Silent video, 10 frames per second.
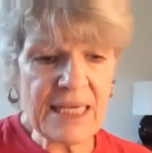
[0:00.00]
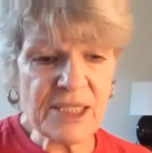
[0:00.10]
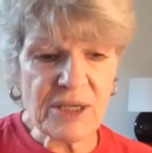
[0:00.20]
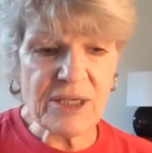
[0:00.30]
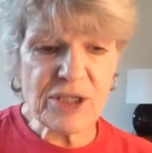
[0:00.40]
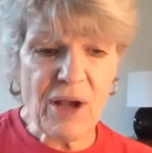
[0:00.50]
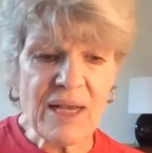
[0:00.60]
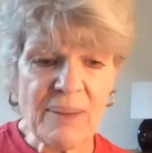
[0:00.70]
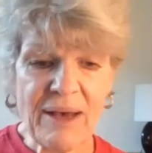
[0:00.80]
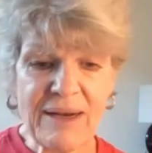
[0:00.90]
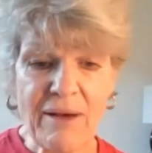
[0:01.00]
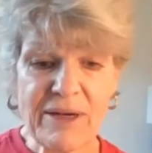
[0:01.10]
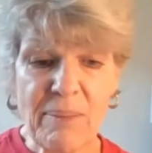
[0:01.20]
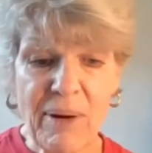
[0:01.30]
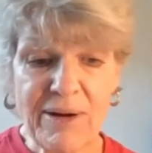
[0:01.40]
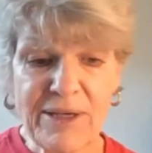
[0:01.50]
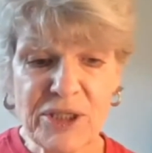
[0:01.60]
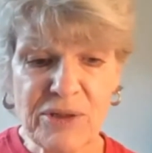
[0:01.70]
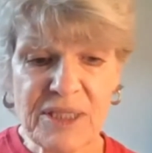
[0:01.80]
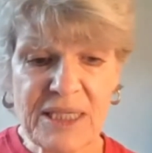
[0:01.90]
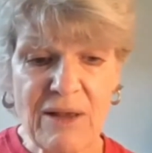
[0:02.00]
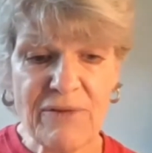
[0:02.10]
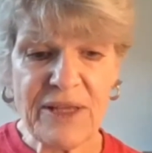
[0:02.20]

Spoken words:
He's going to talk about how to market yourself